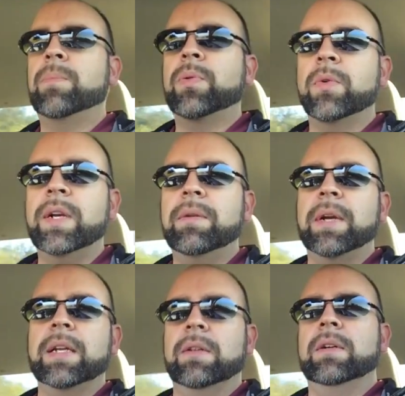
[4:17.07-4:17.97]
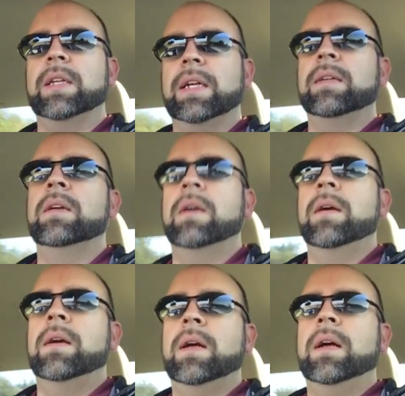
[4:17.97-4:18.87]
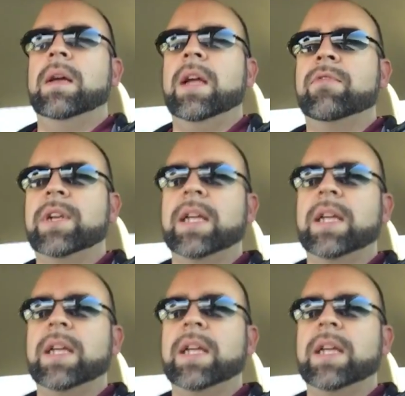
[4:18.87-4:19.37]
pretty regularly. Every